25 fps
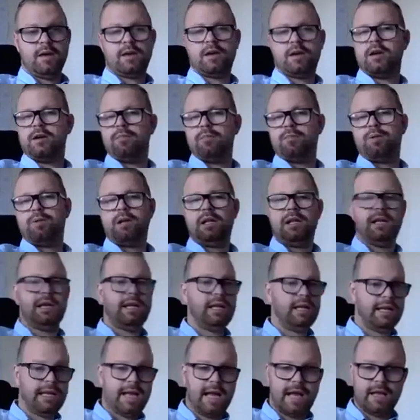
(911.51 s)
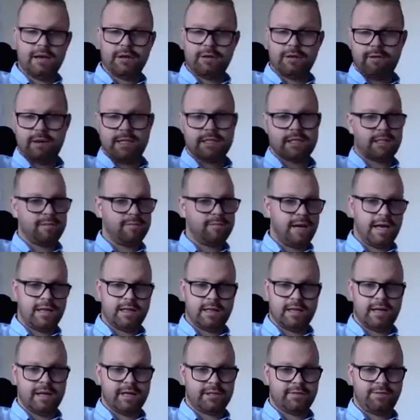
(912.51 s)
Completely underestimate
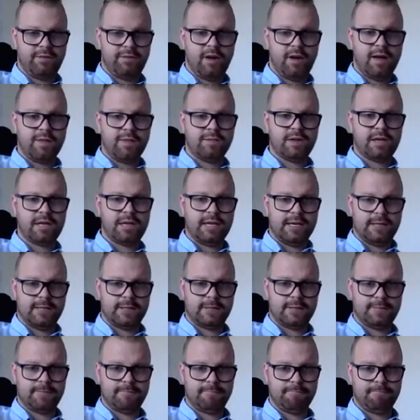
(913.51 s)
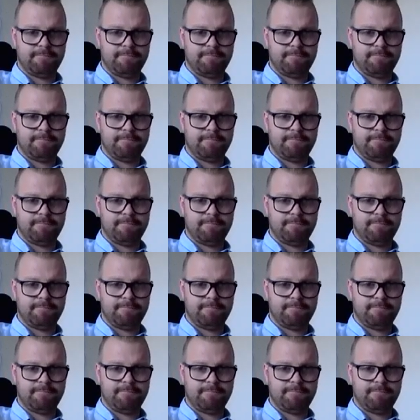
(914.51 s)
the next 5 years,